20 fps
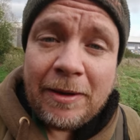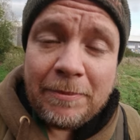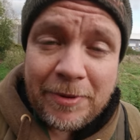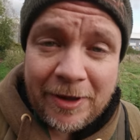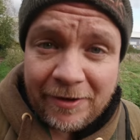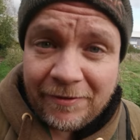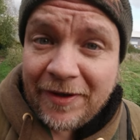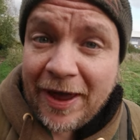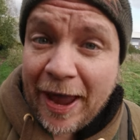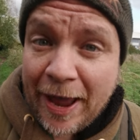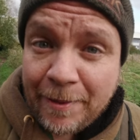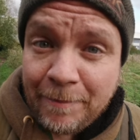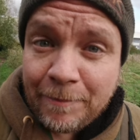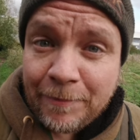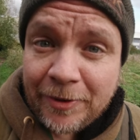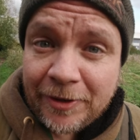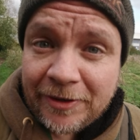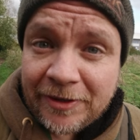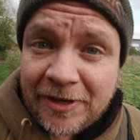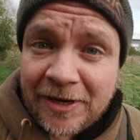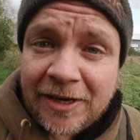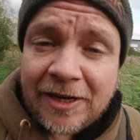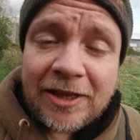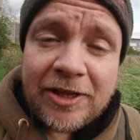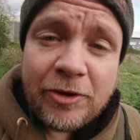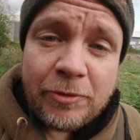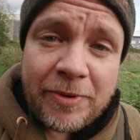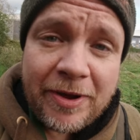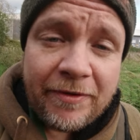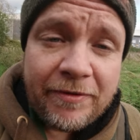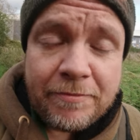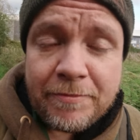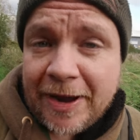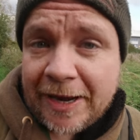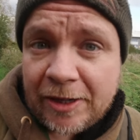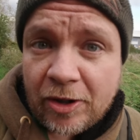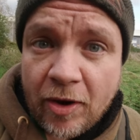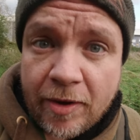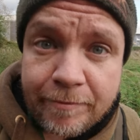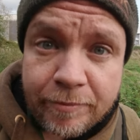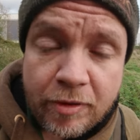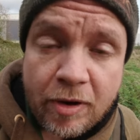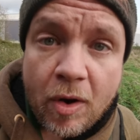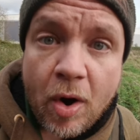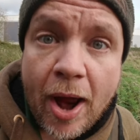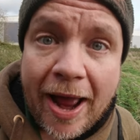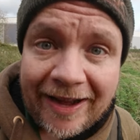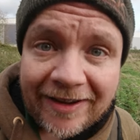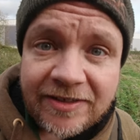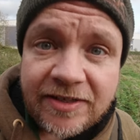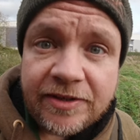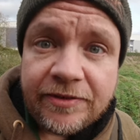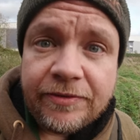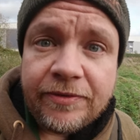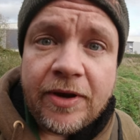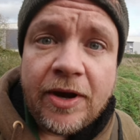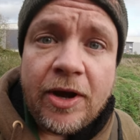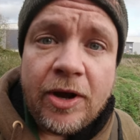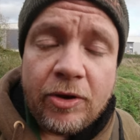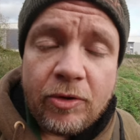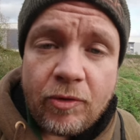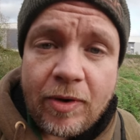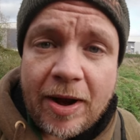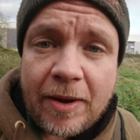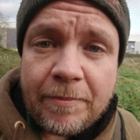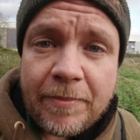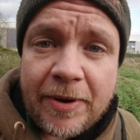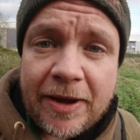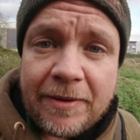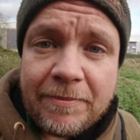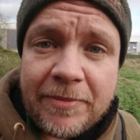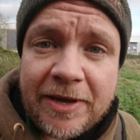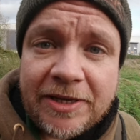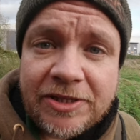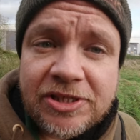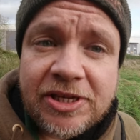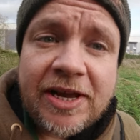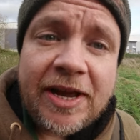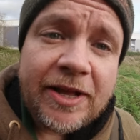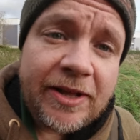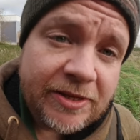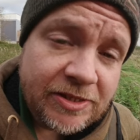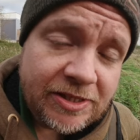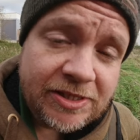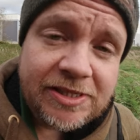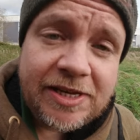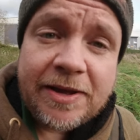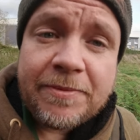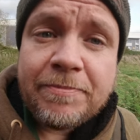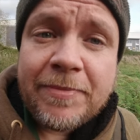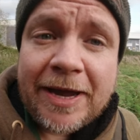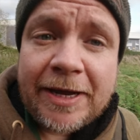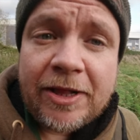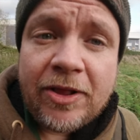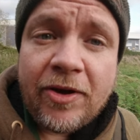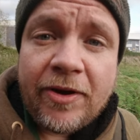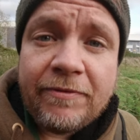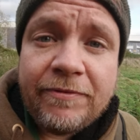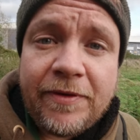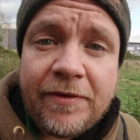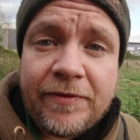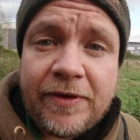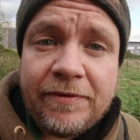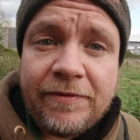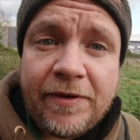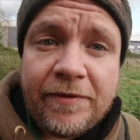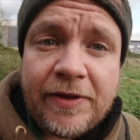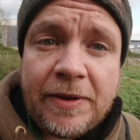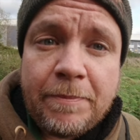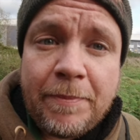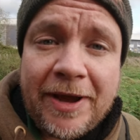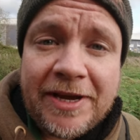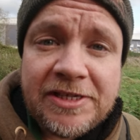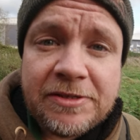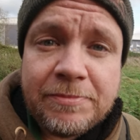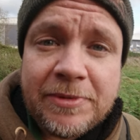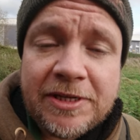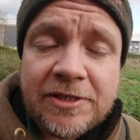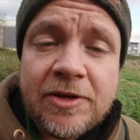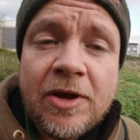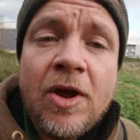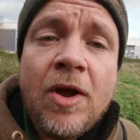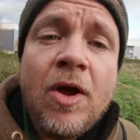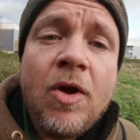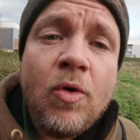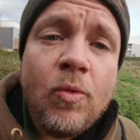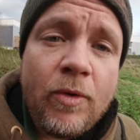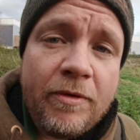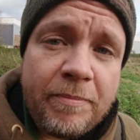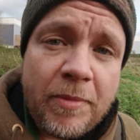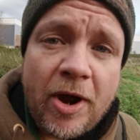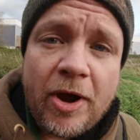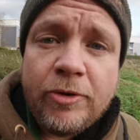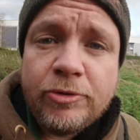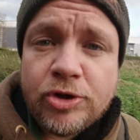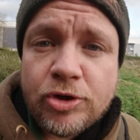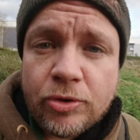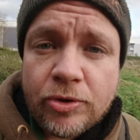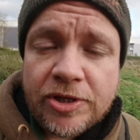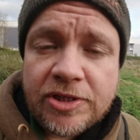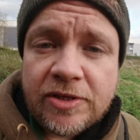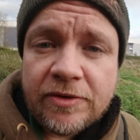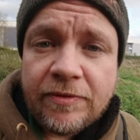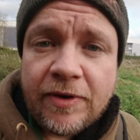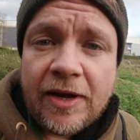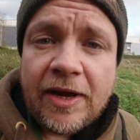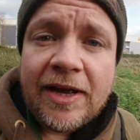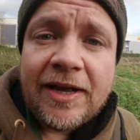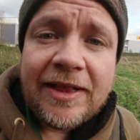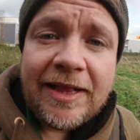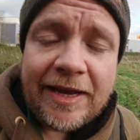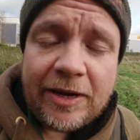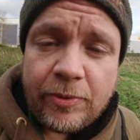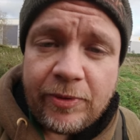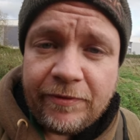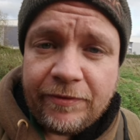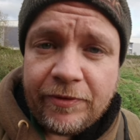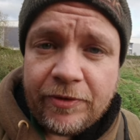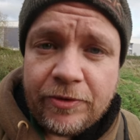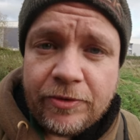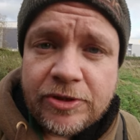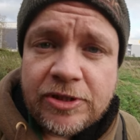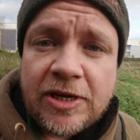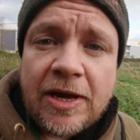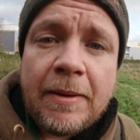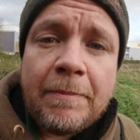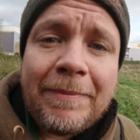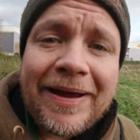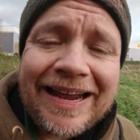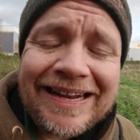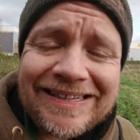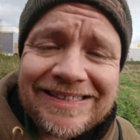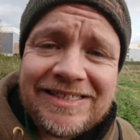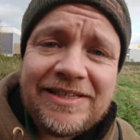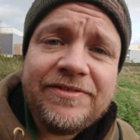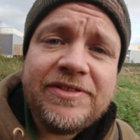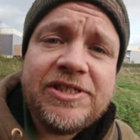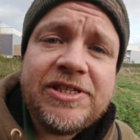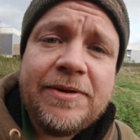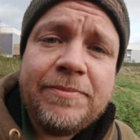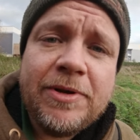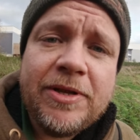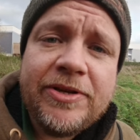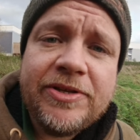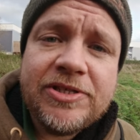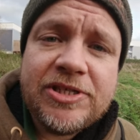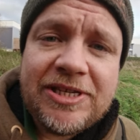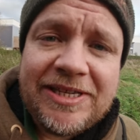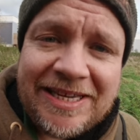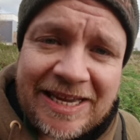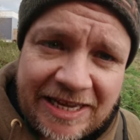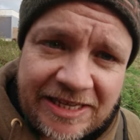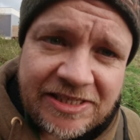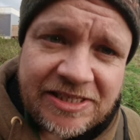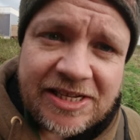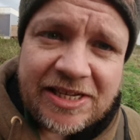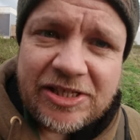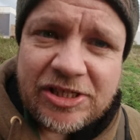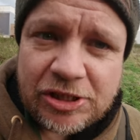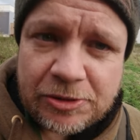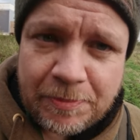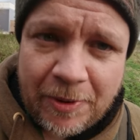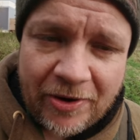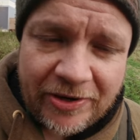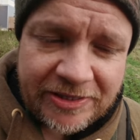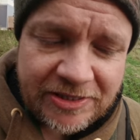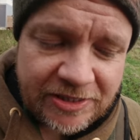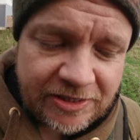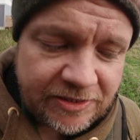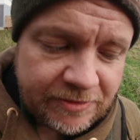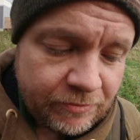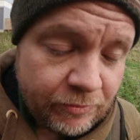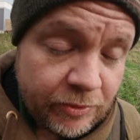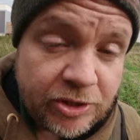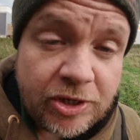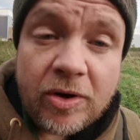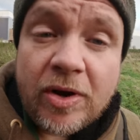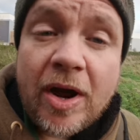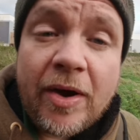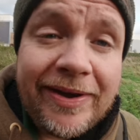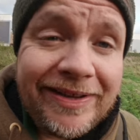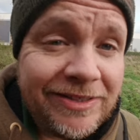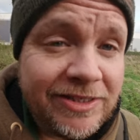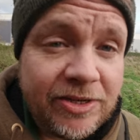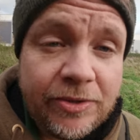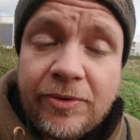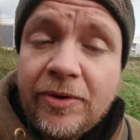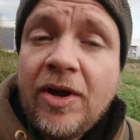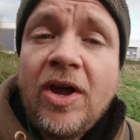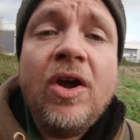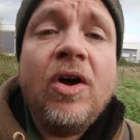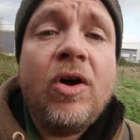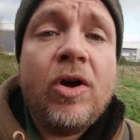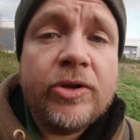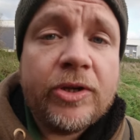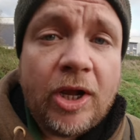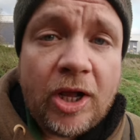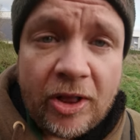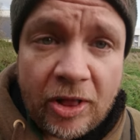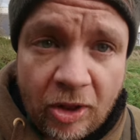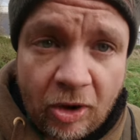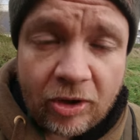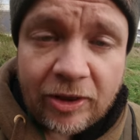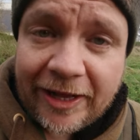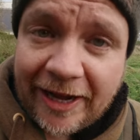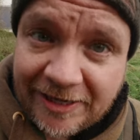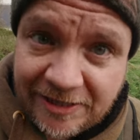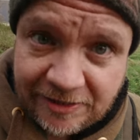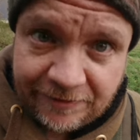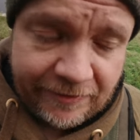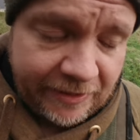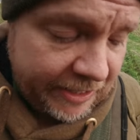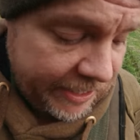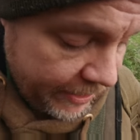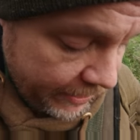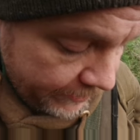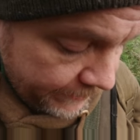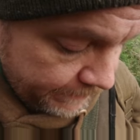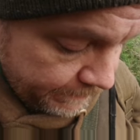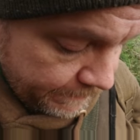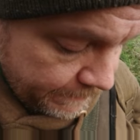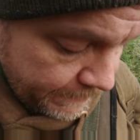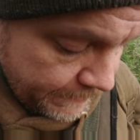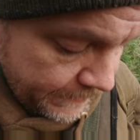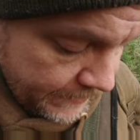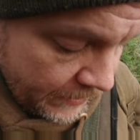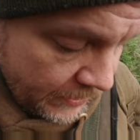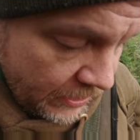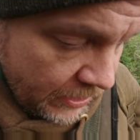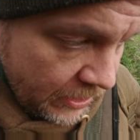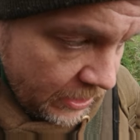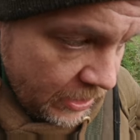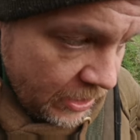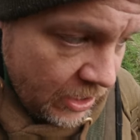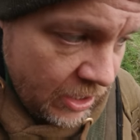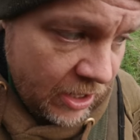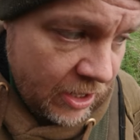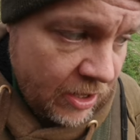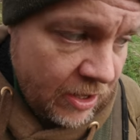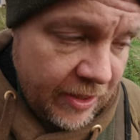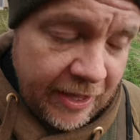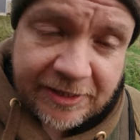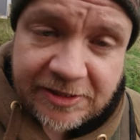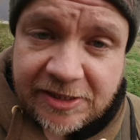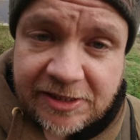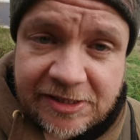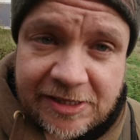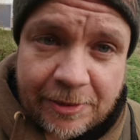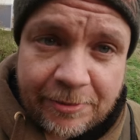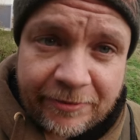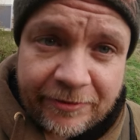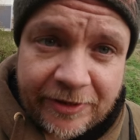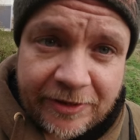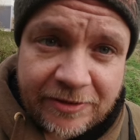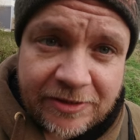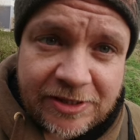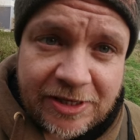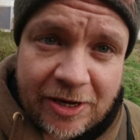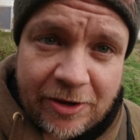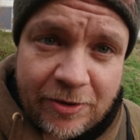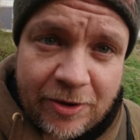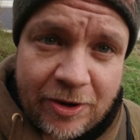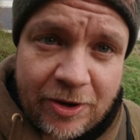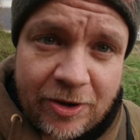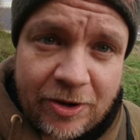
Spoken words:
a bit of hemp, a little bit of Mainline Proactive ground bait mix, and as I said, Mainline 50-50 base mix with my own choice of liquid foods, palliative stimulants, yeast and spices, which I'll go into on a lot later video. That's the sum of it. So